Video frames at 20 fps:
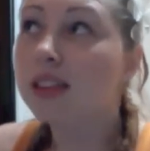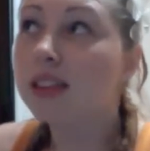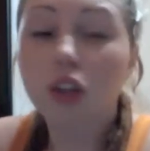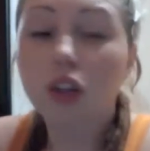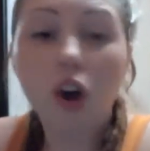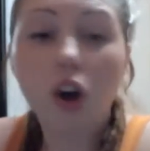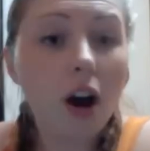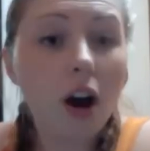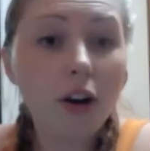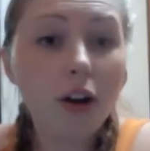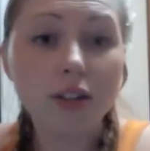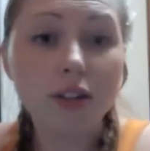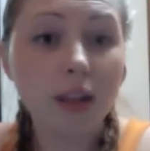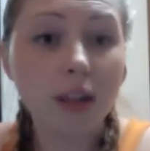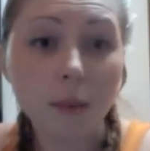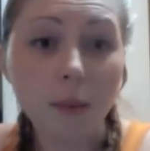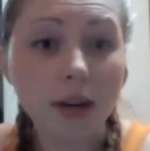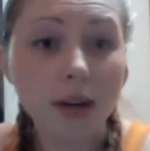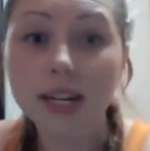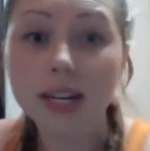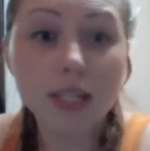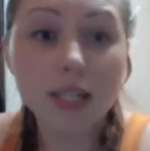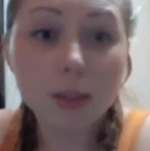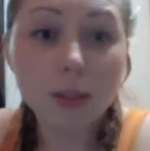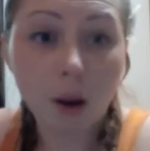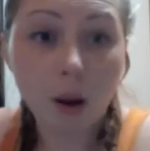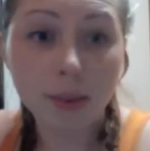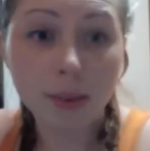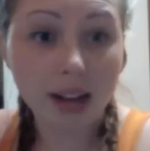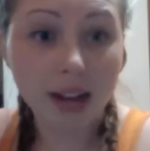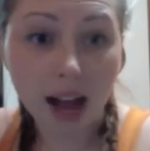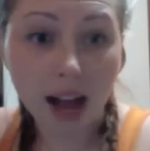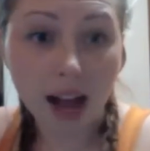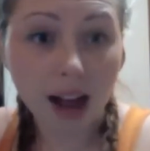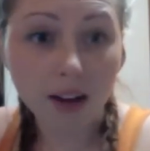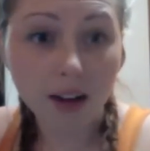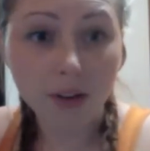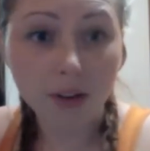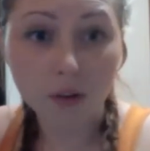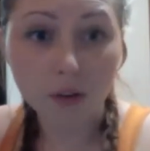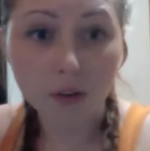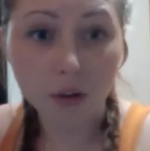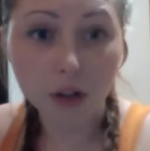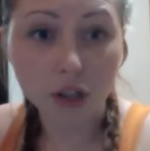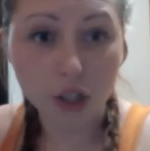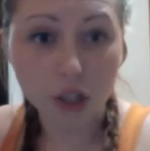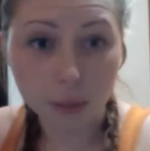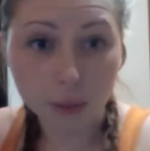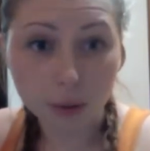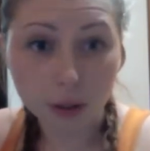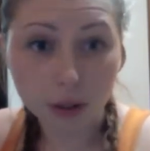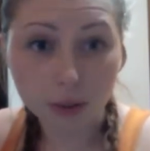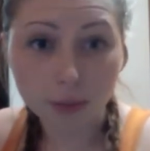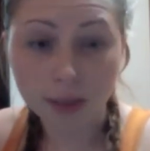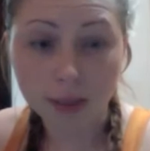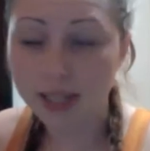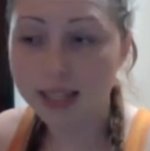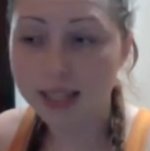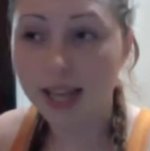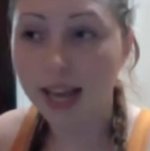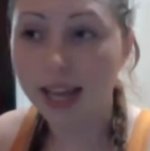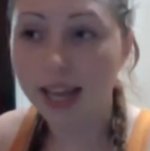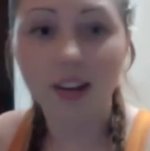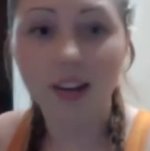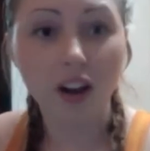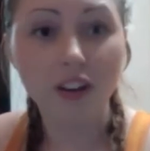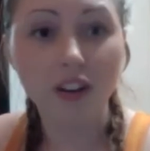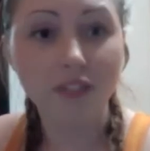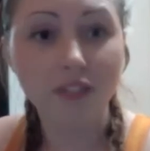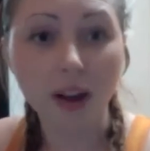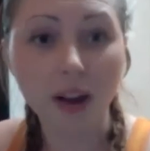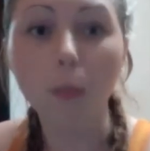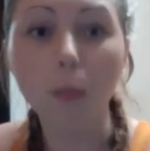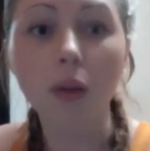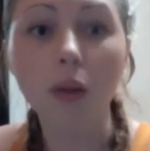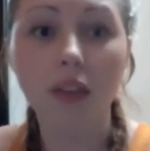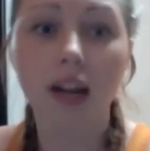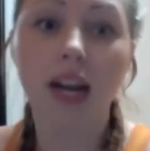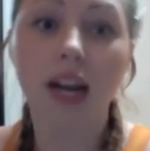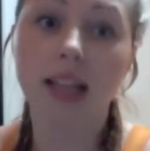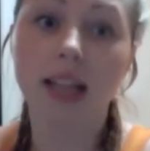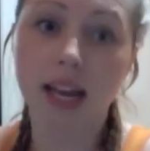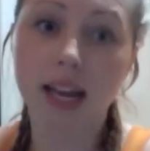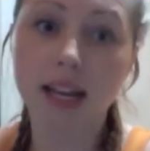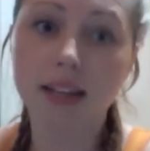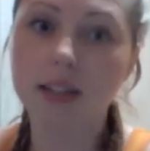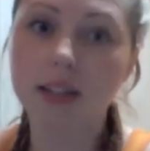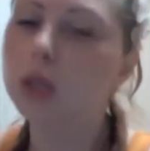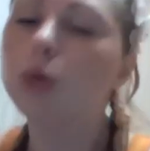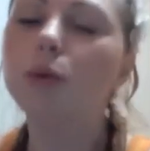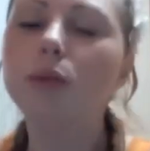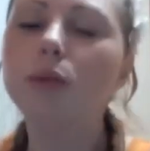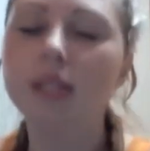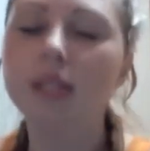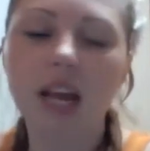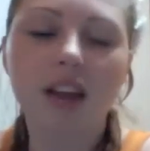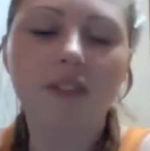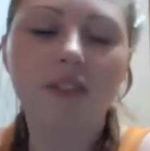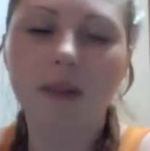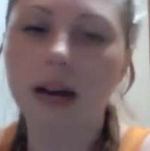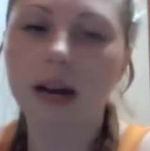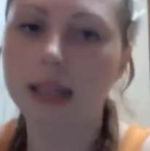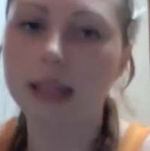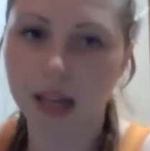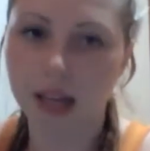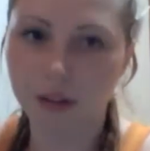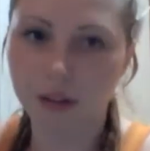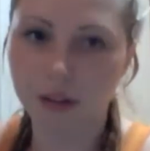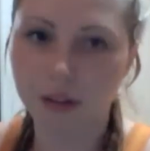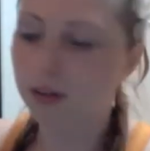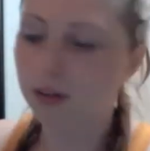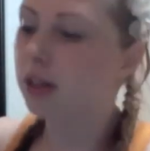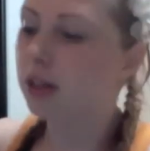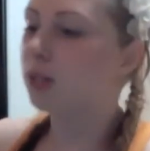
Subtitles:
God or somebody doesn't want me to have a full jumper because I cannot find one that I like to save my life.